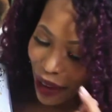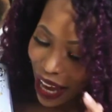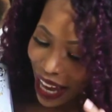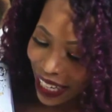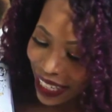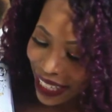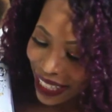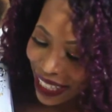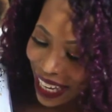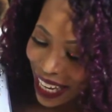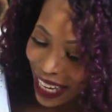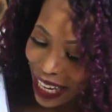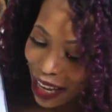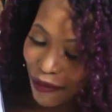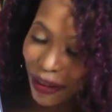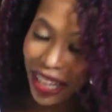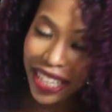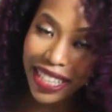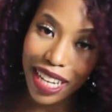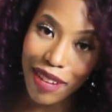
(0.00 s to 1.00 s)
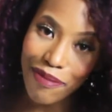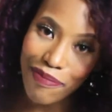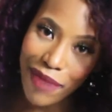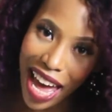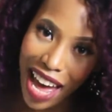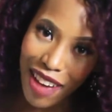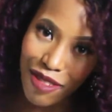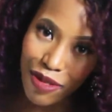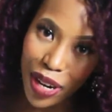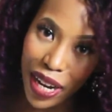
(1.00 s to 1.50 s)
Madison, and my son,
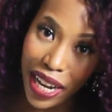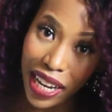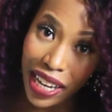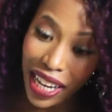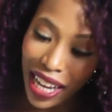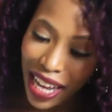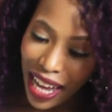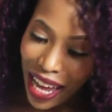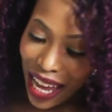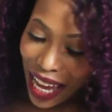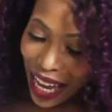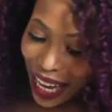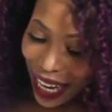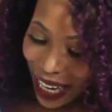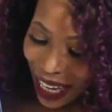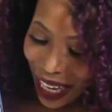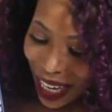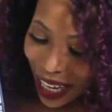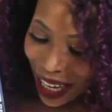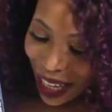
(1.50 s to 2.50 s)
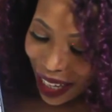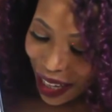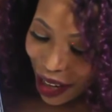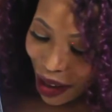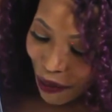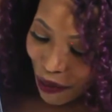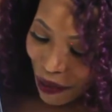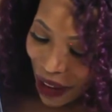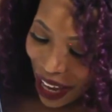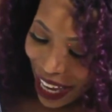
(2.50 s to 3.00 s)
Maverick,
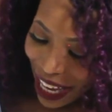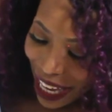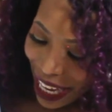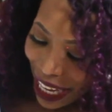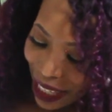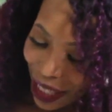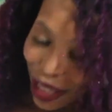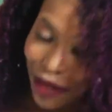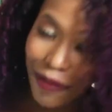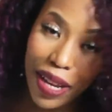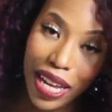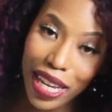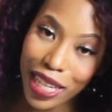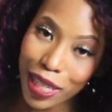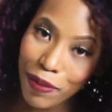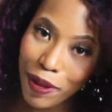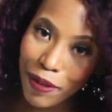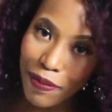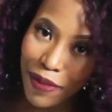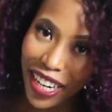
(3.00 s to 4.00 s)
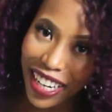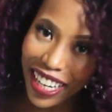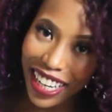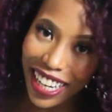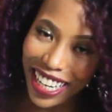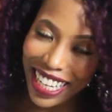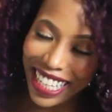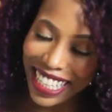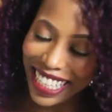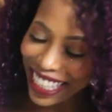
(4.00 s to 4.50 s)
and my handsome husband,
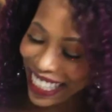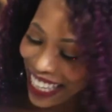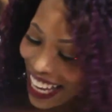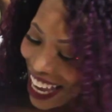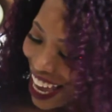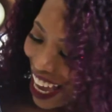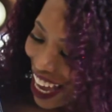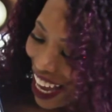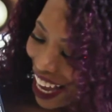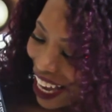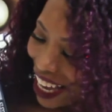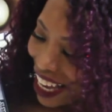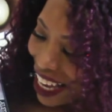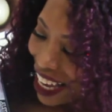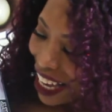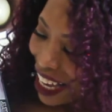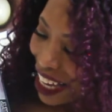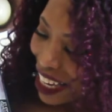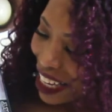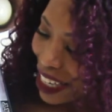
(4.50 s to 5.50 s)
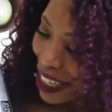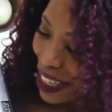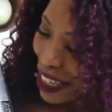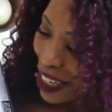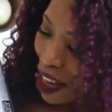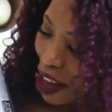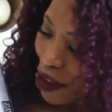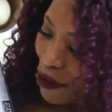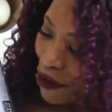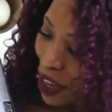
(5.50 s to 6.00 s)
Marcus,
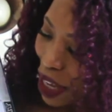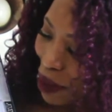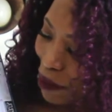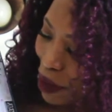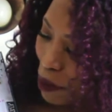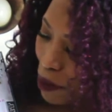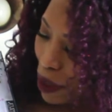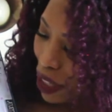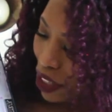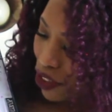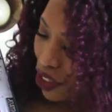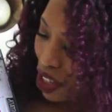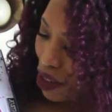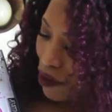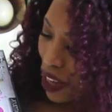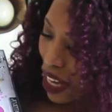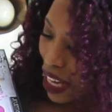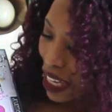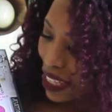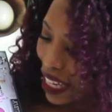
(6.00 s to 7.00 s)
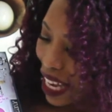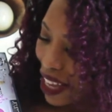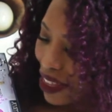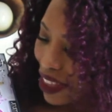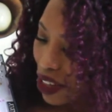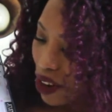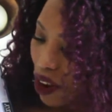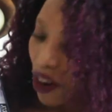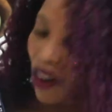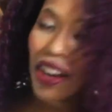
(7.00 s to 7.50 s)
and a family picture of us.
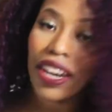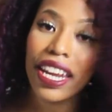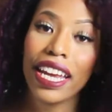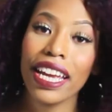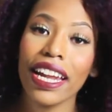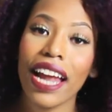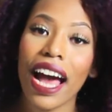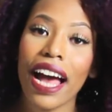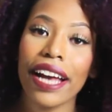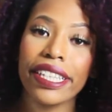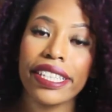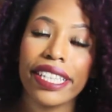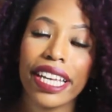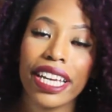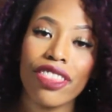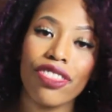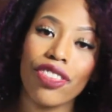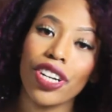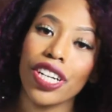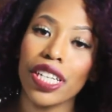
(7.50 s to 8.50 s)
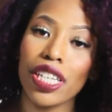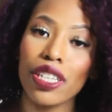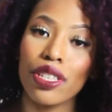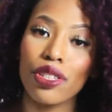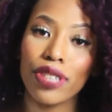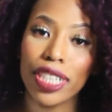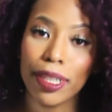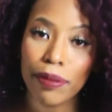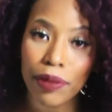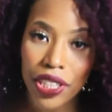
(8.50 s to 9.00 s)
And then on it, I say 30
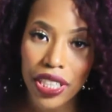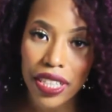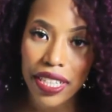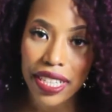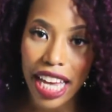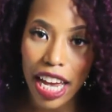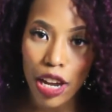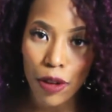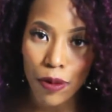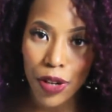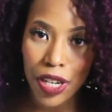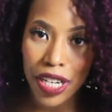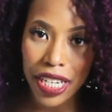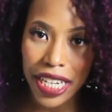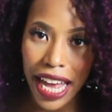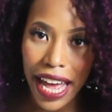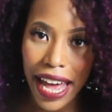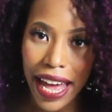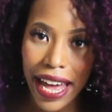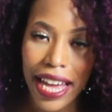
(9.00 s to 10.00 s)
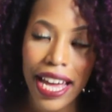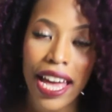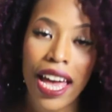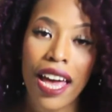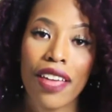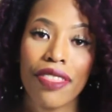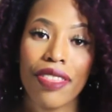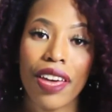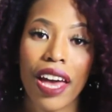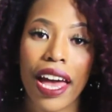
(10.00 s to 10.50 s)
scriptures every day
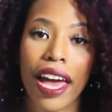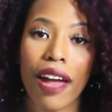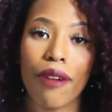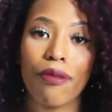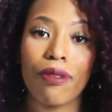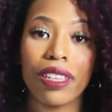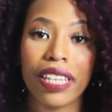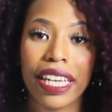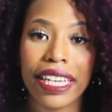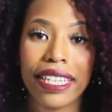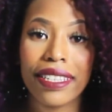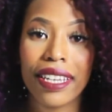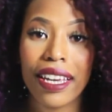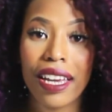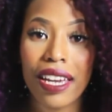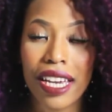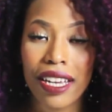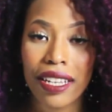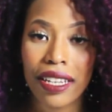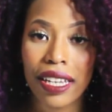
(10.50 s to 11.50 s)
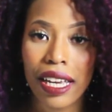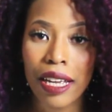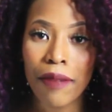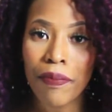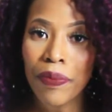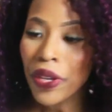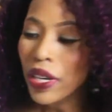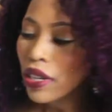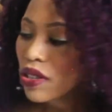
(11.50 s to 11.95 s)
that relate to healing.